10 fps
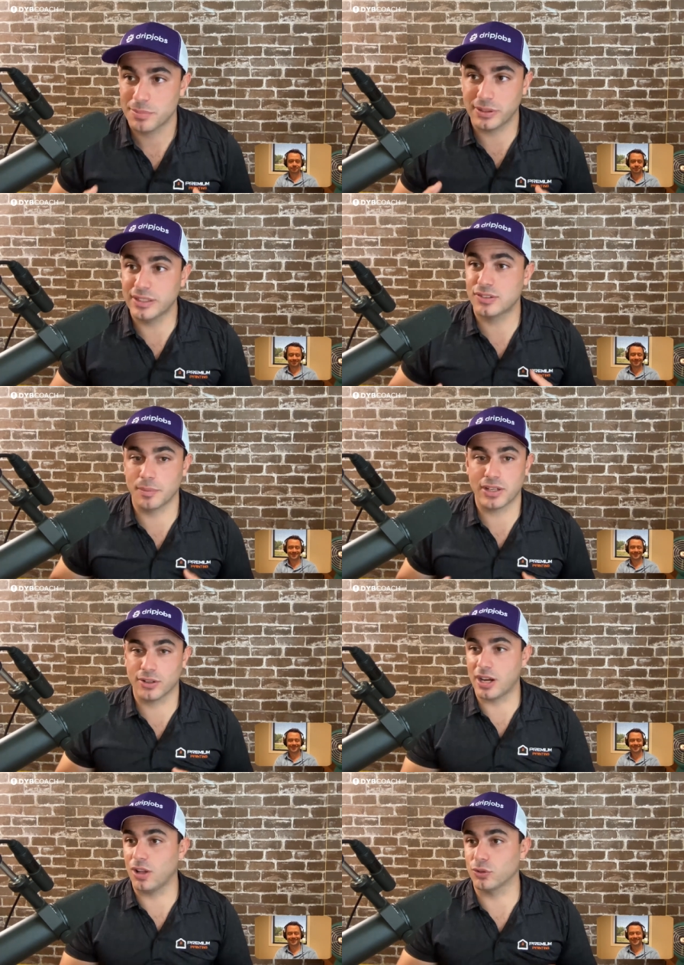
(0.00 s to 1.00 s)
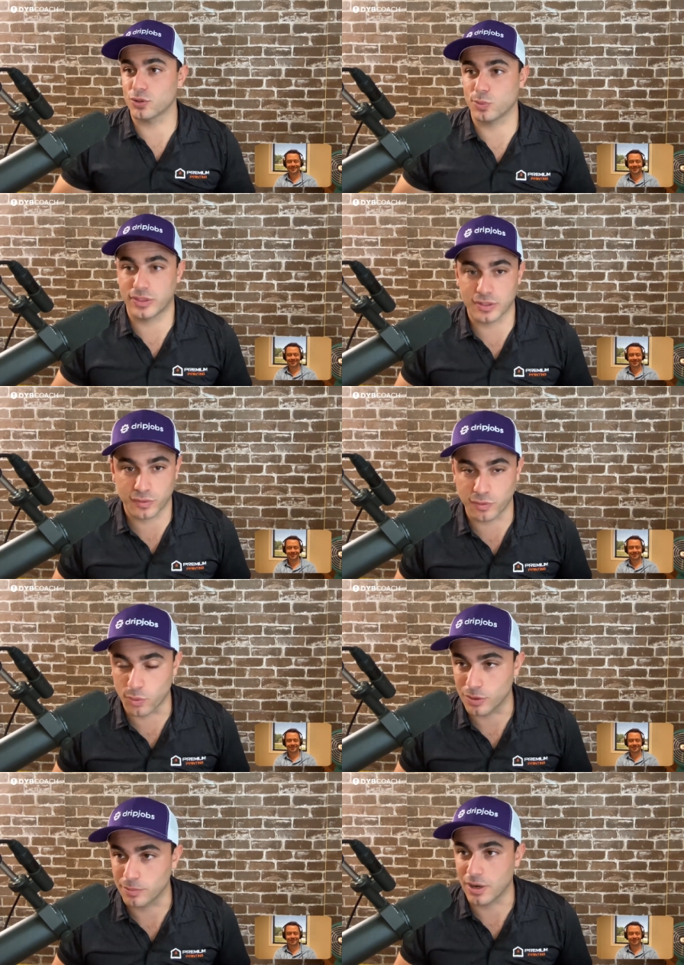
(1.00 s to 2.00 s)
Please submit your colors with this
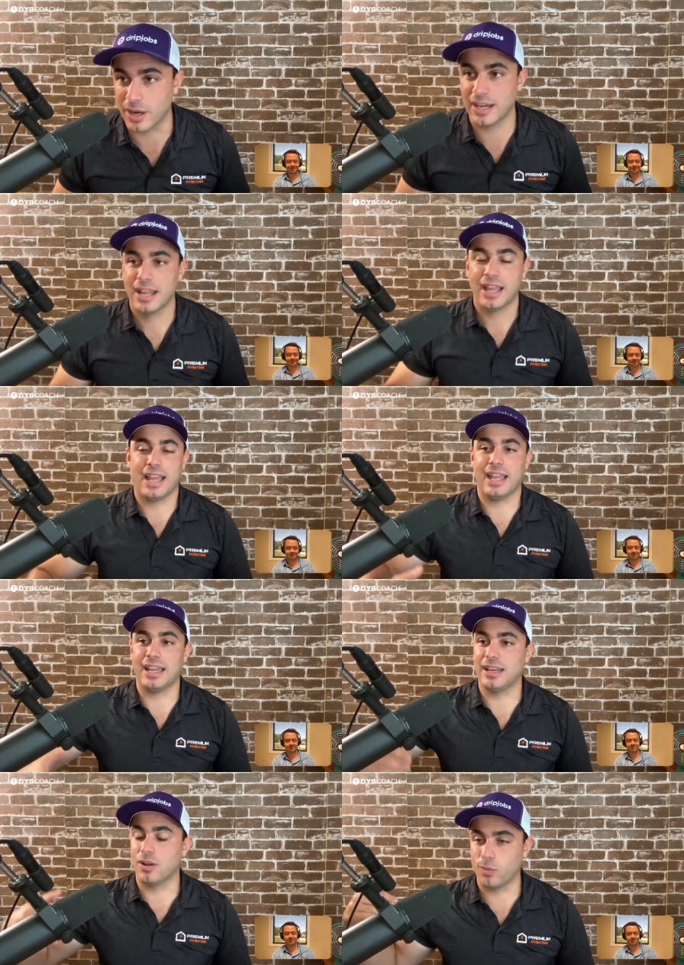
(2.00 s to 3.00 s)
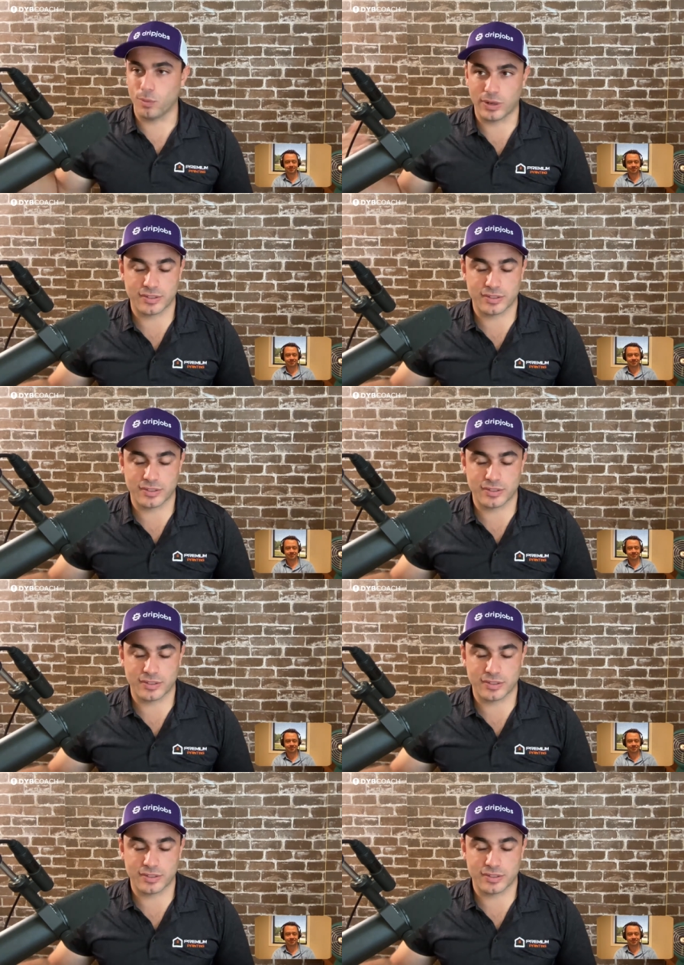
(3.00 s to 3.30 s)
form, right? And when it's